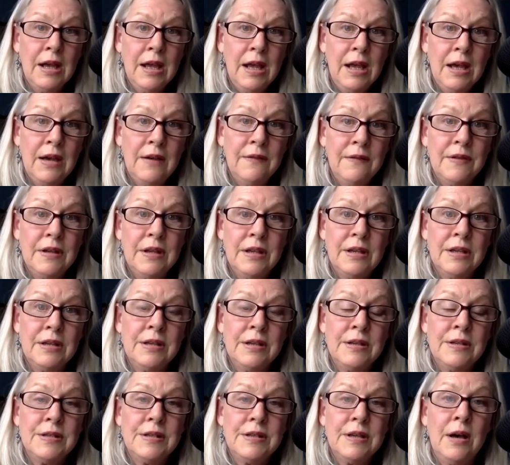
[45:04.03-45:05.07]
have
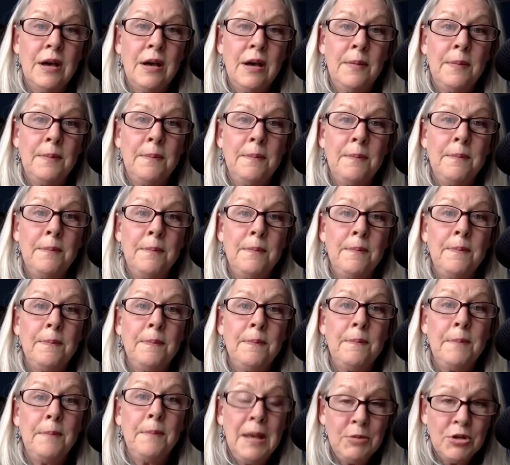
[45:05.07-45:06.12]
is
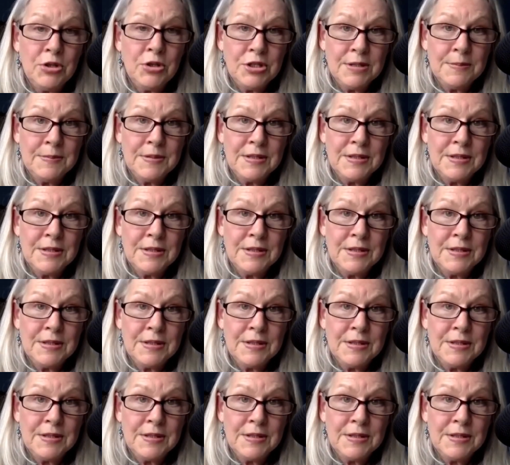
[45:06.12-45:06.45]
membership